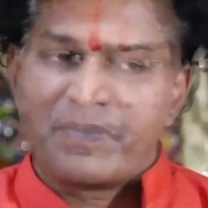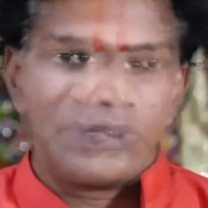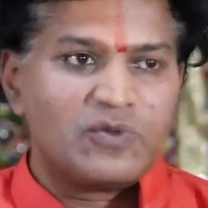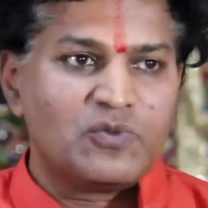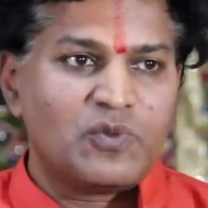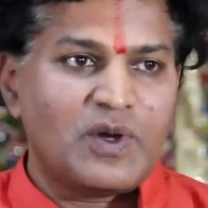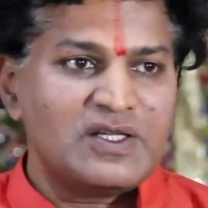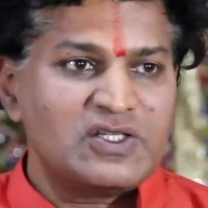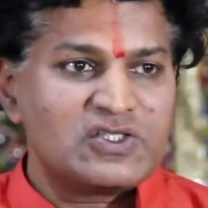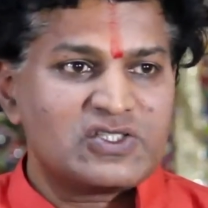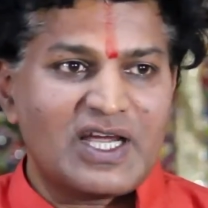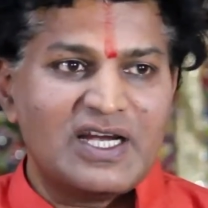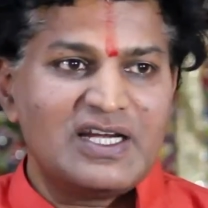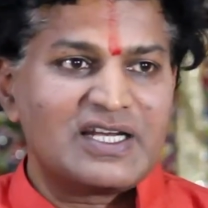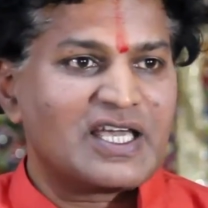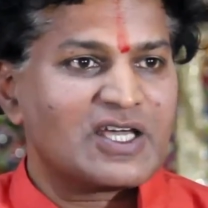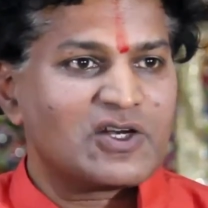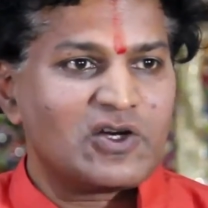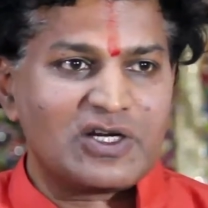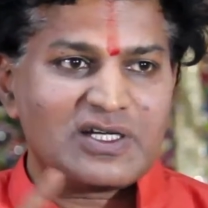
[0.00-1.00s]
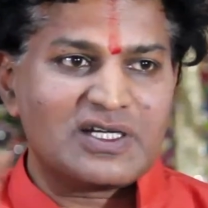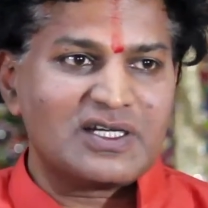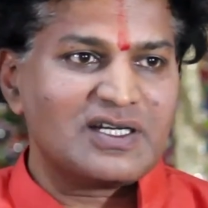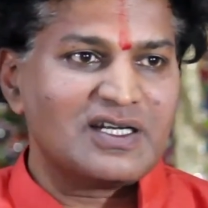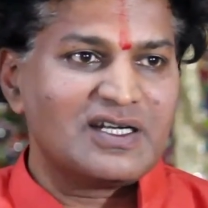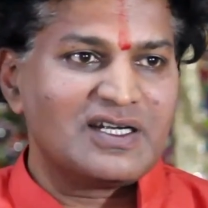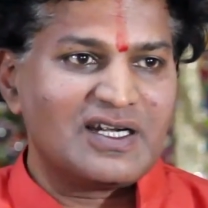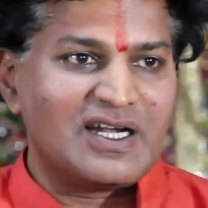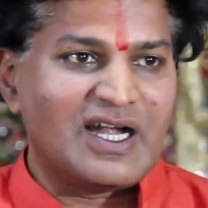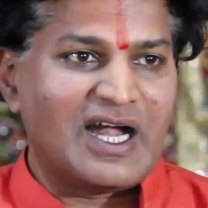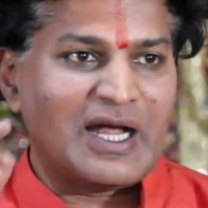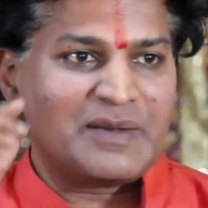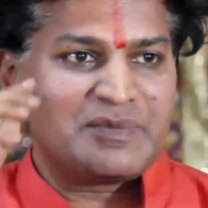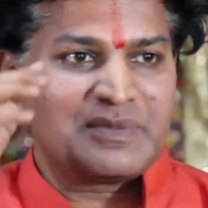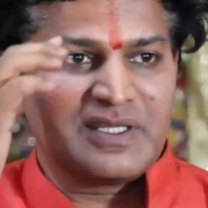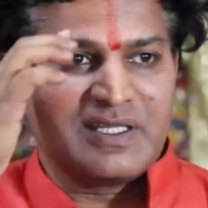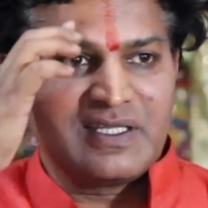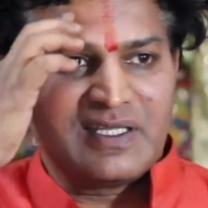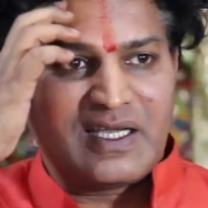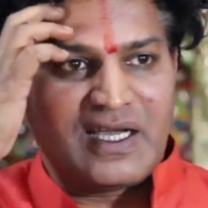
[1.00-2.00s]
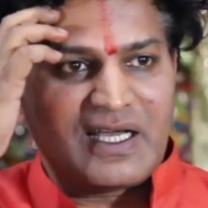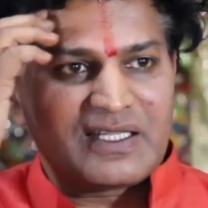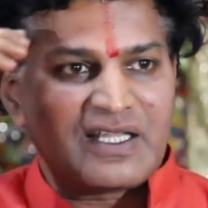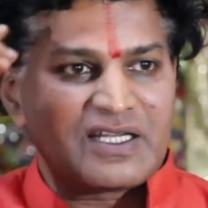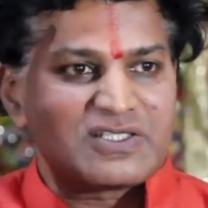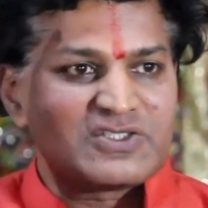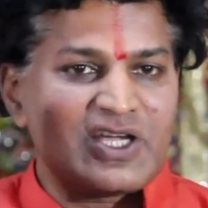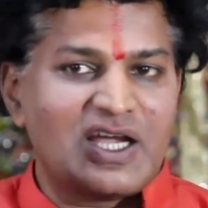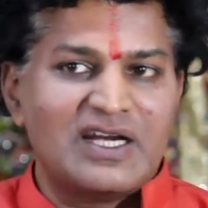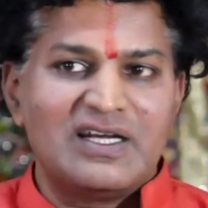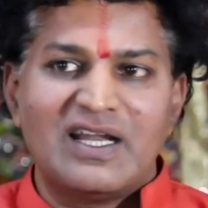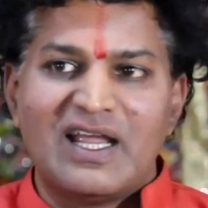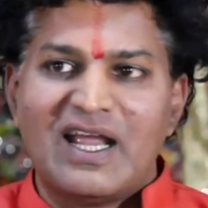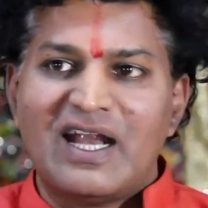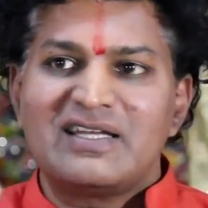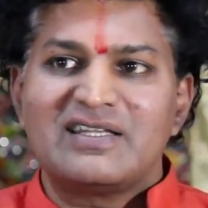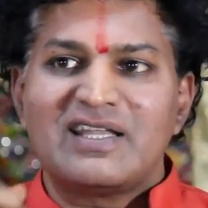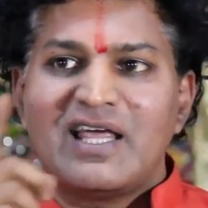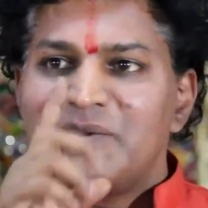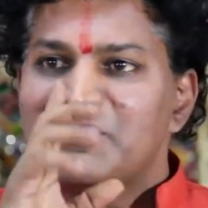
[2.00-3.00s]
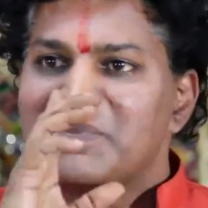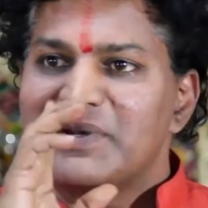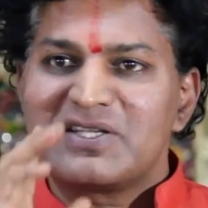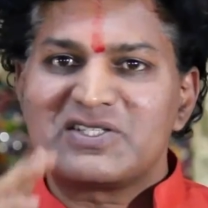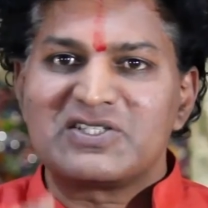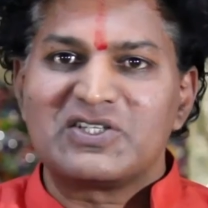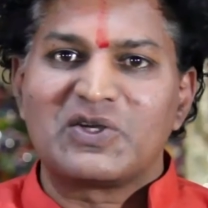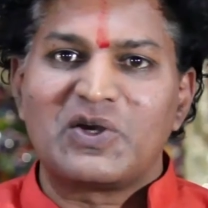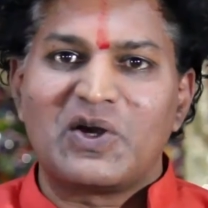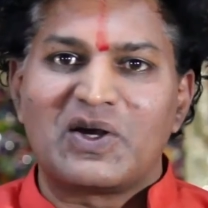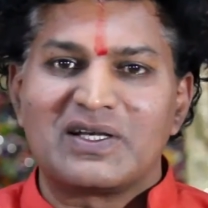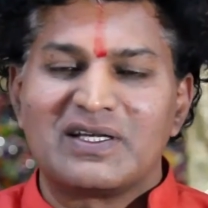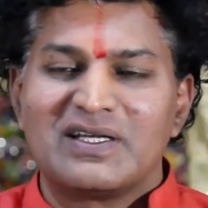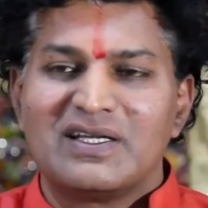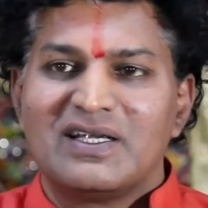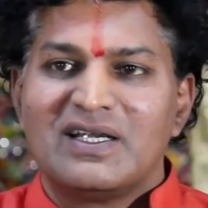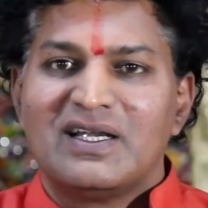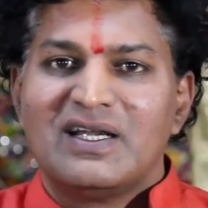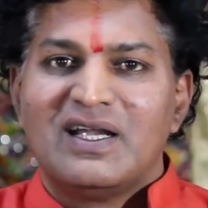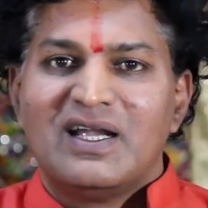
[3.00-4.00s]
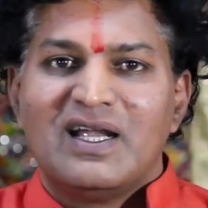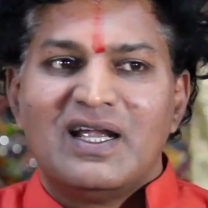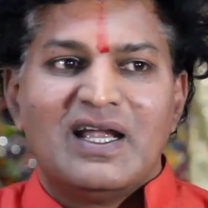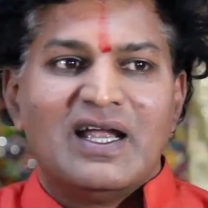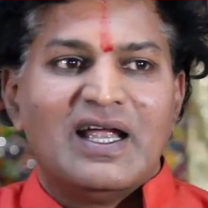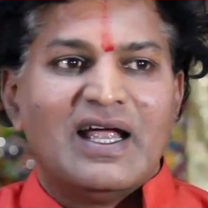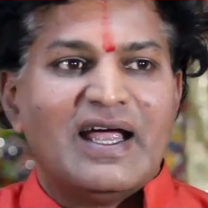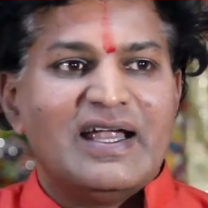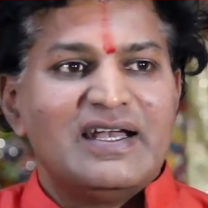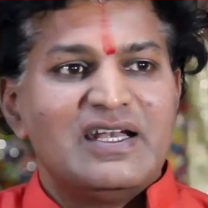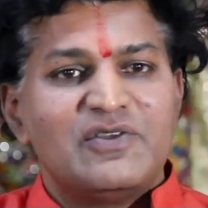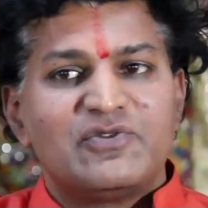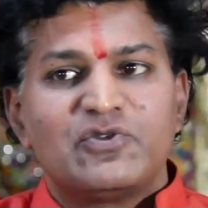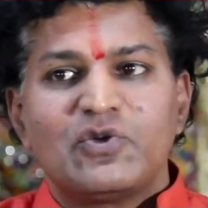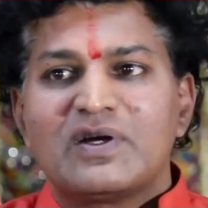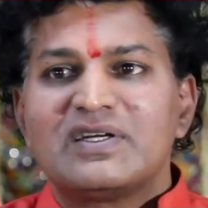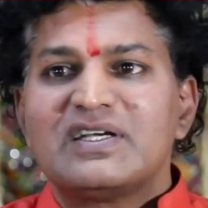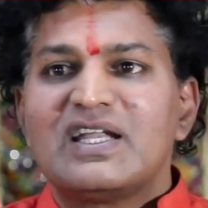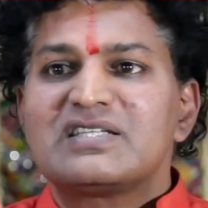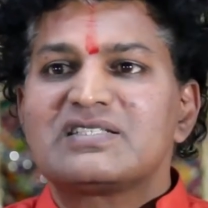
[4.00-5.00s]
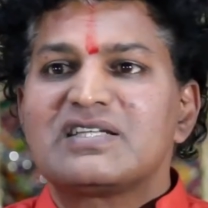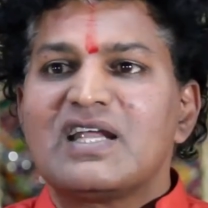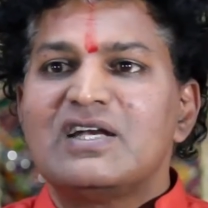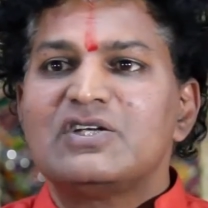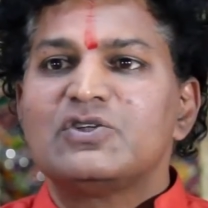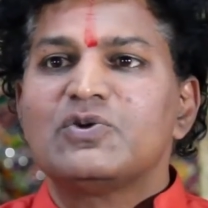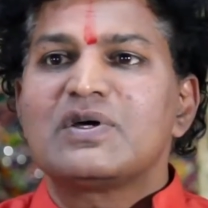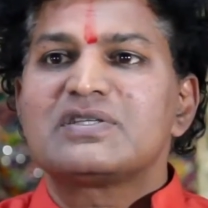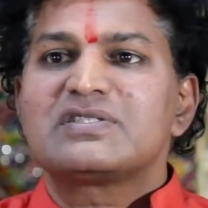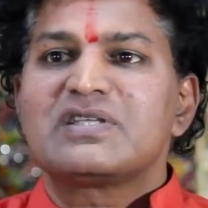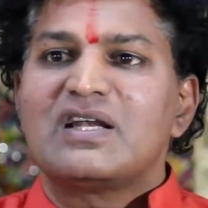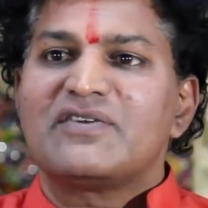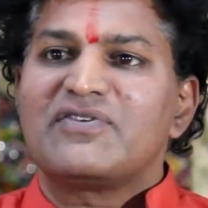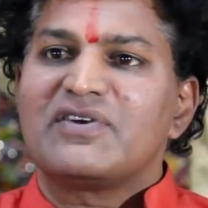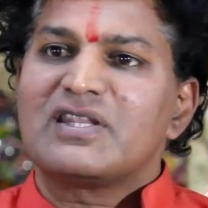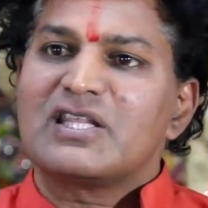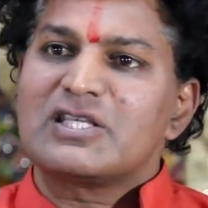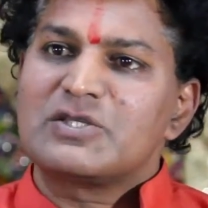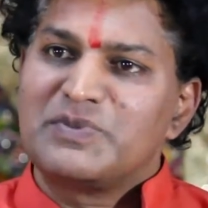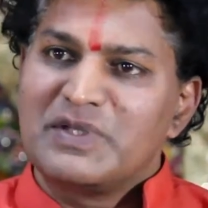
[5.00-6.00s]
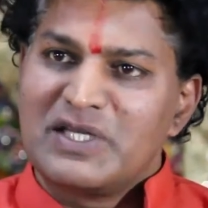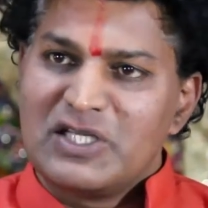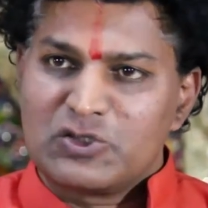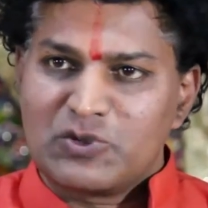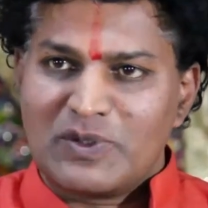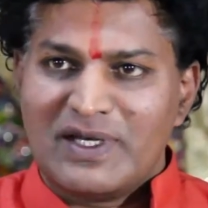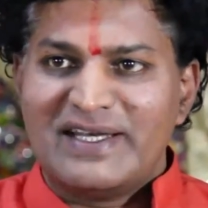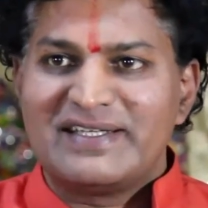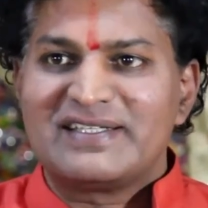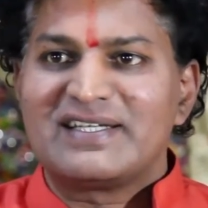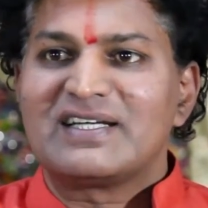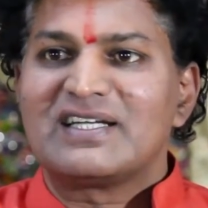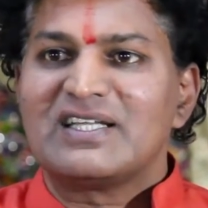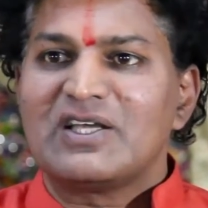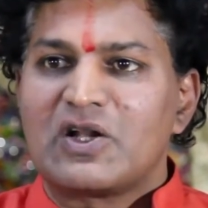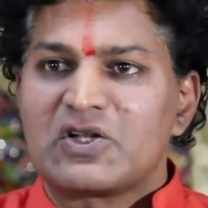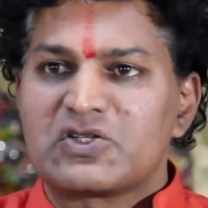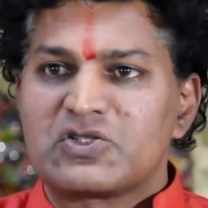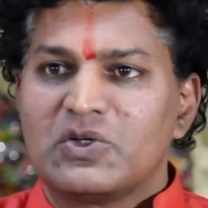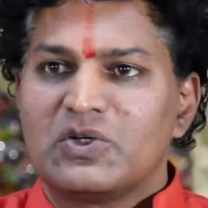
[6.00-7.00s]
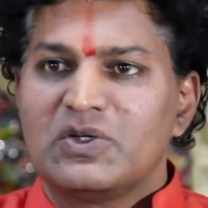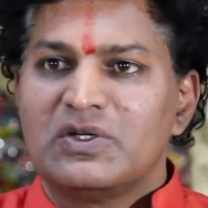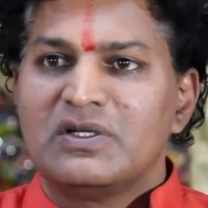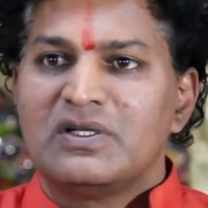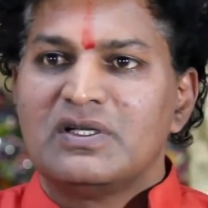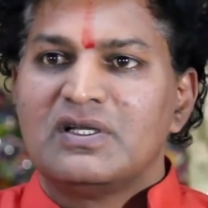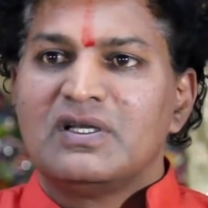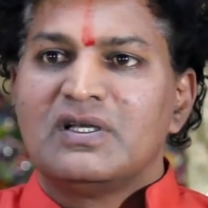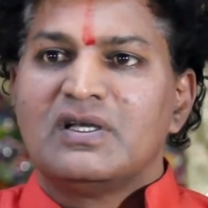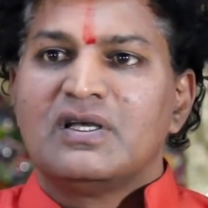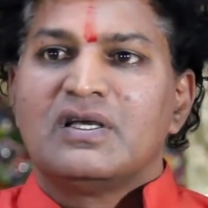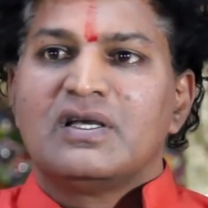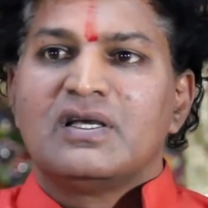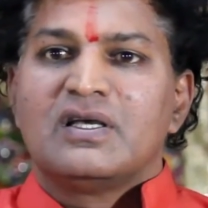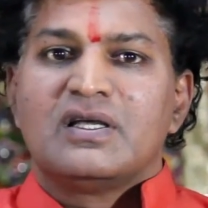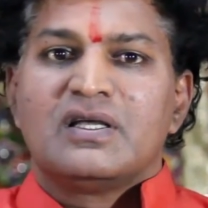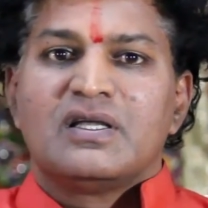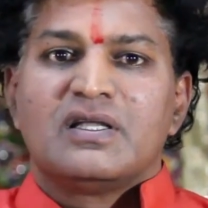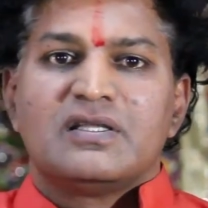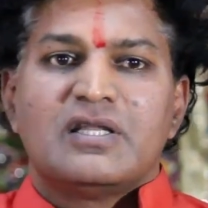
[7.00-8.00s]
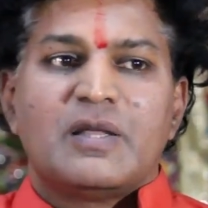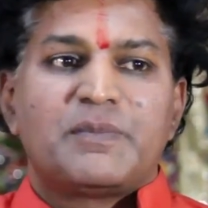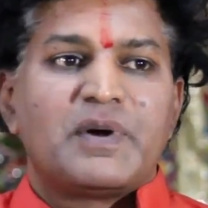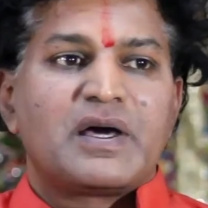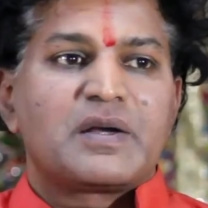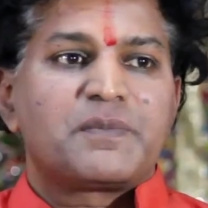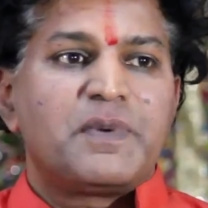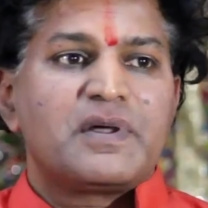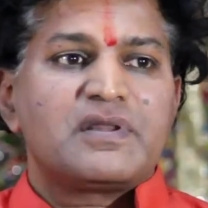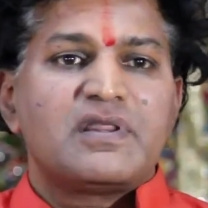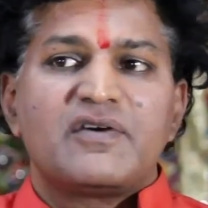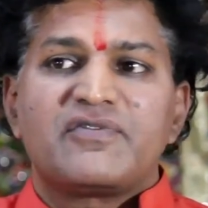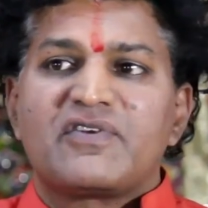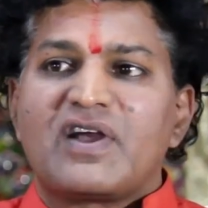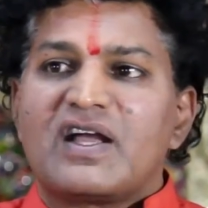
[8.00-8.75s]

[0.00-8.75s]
One child cannot harm the other child and then please the God. And if you understand yourself as a spiritual entity also, the purpose of